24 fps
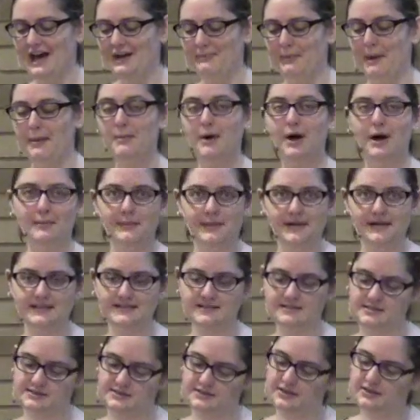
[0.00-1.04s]
my mom and I
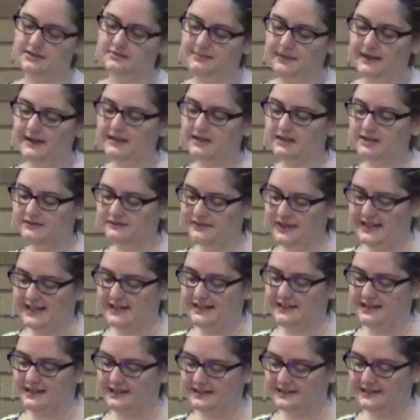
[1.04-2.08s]
stood by her
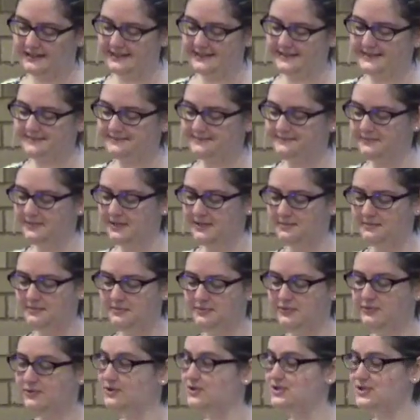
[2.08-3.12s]
van hugging
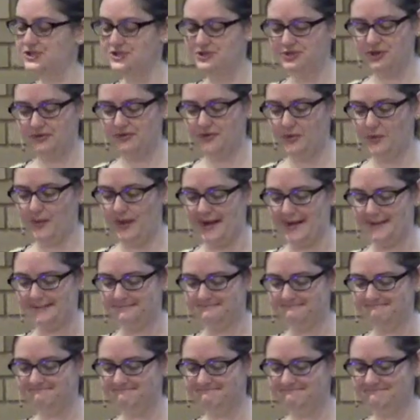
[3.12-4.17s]
before she drove
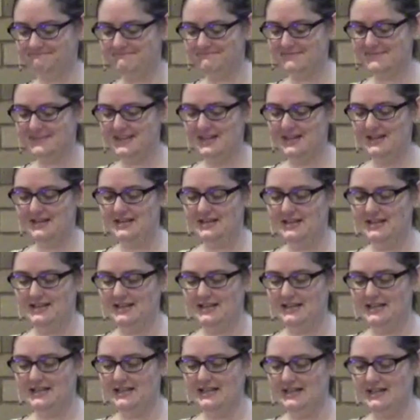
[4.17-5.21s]
away.
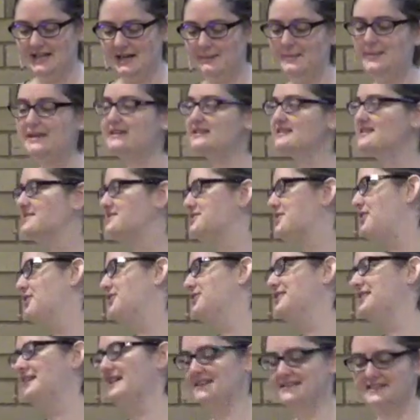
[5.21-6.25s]
Amidst
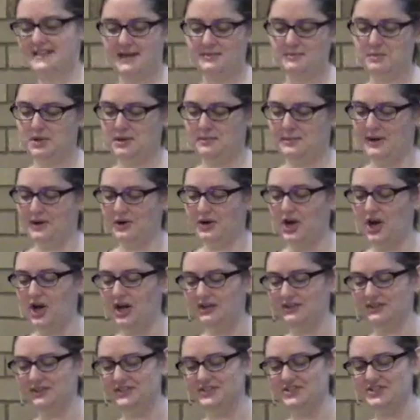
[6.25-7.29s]
all the excitement about
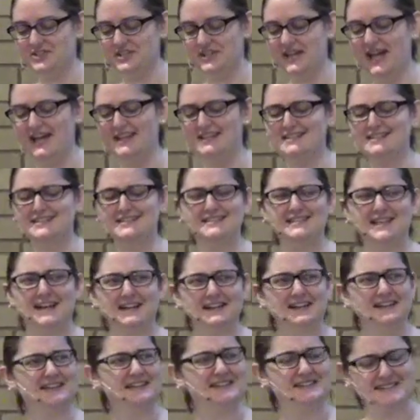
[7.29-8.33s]
college, it hadn't
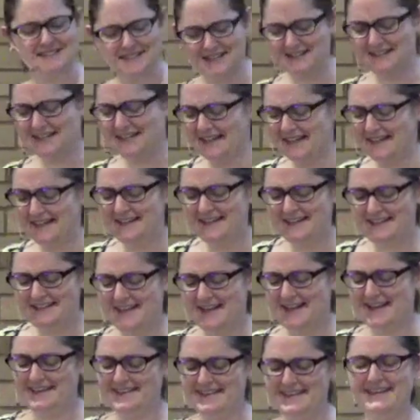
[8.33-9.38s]
sunk in
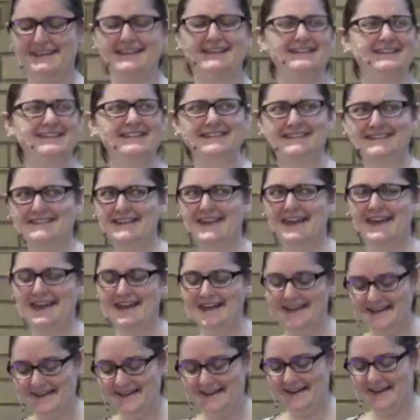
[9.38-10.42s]
that at the end of the
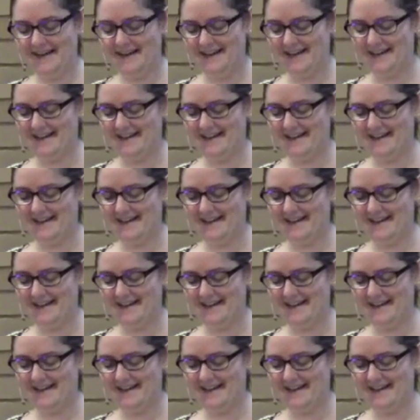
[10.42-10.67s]
day,